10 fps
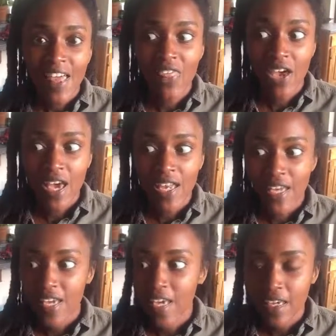then
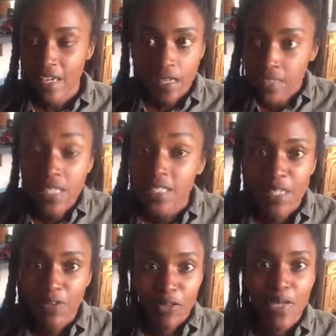it doesn't
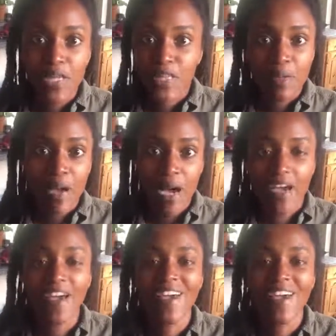give you anything back.